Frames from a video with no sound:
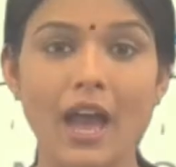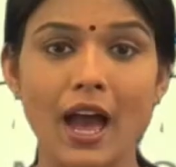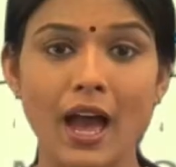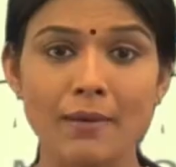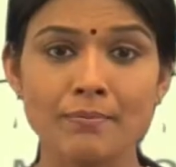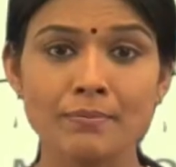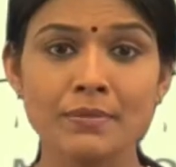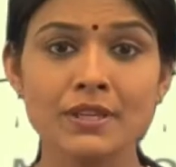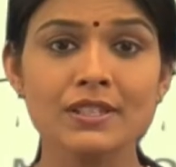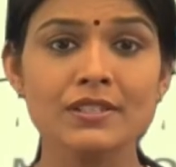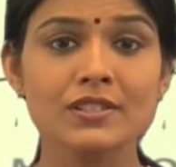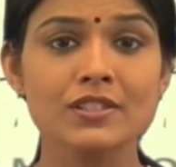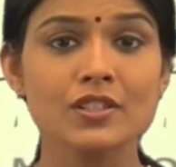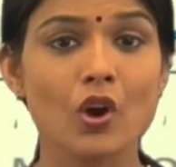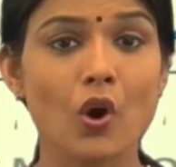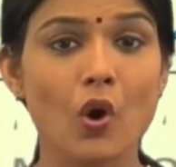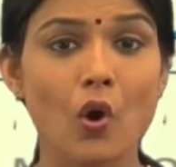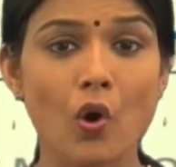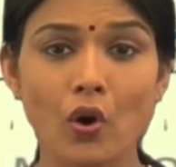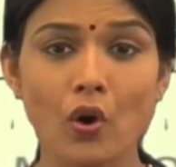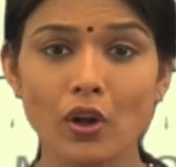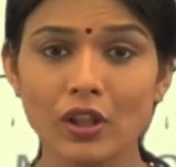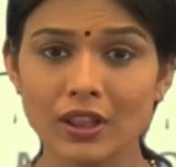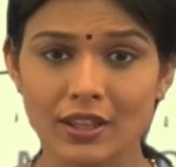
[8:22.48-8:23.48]
Amidst
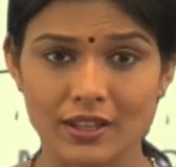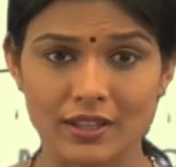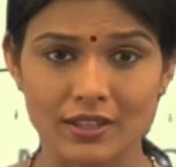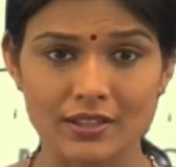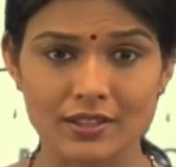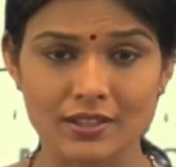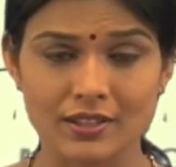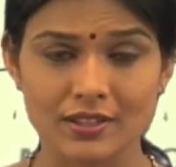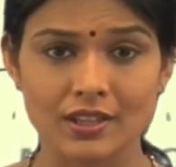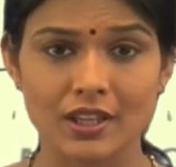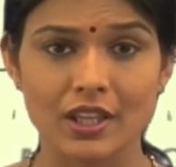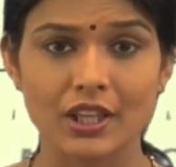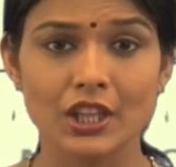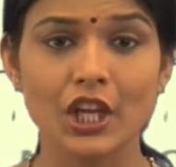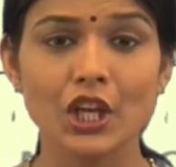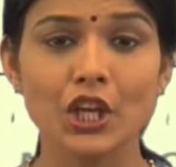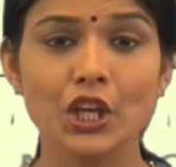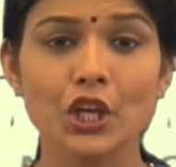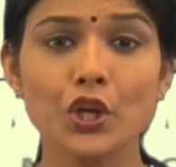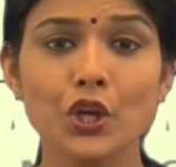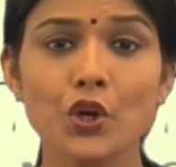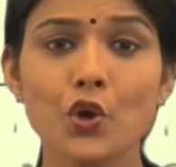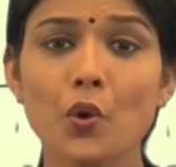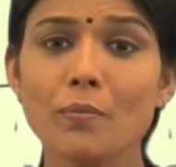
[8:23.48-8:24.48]
all this, the
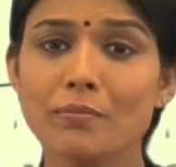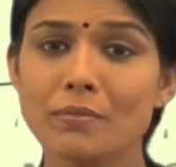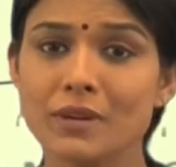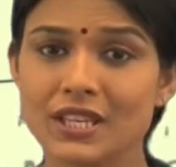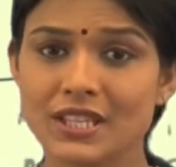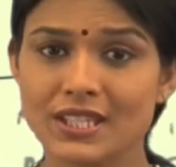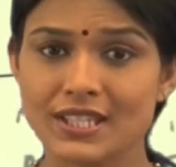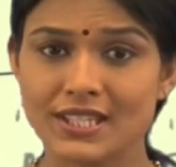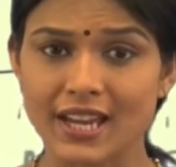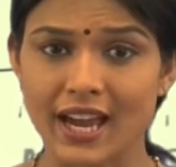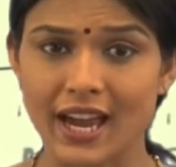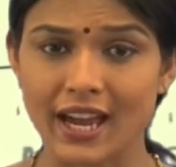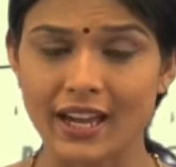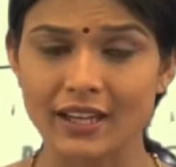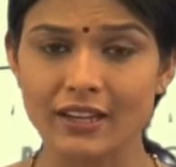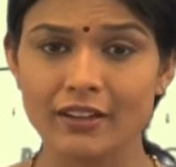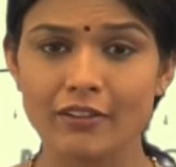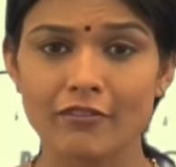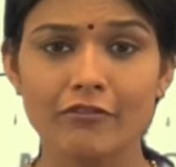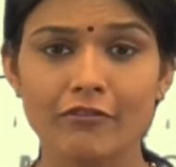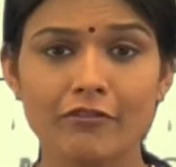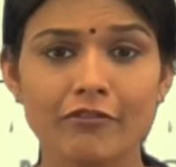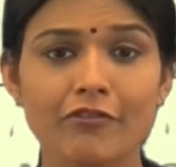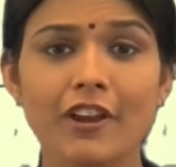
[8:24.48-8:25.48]
Kuomintang
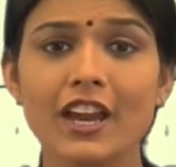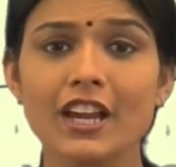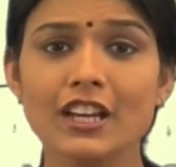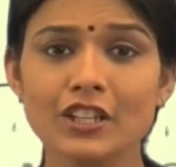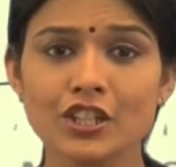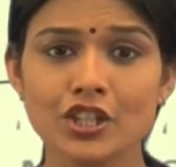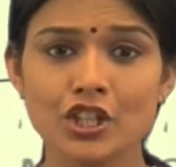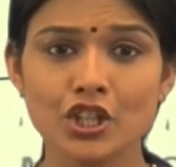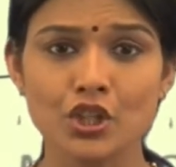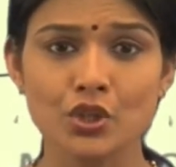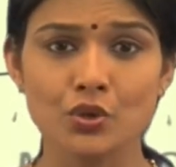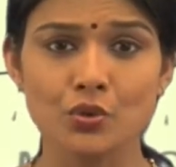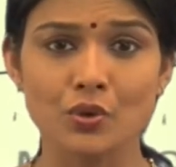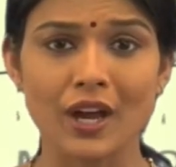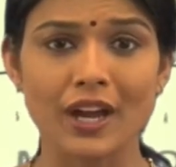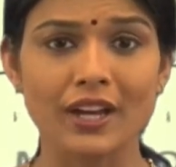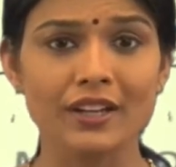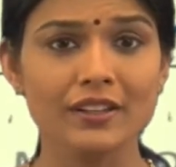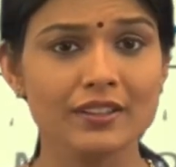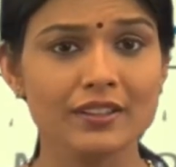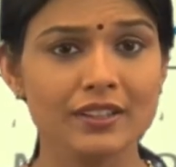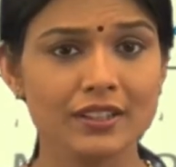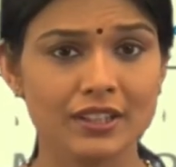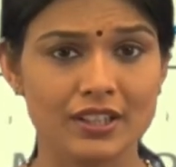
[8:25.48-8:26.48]
failed to
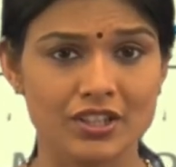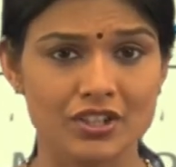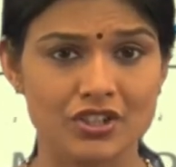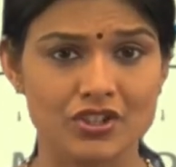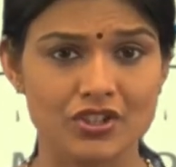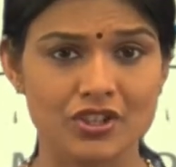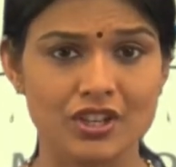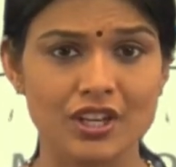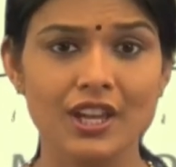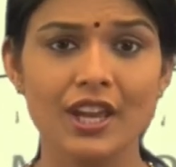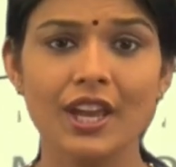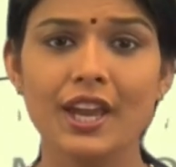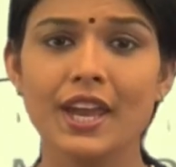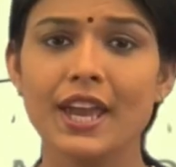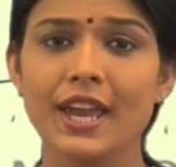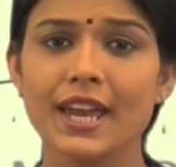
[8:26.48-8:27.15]
unite the country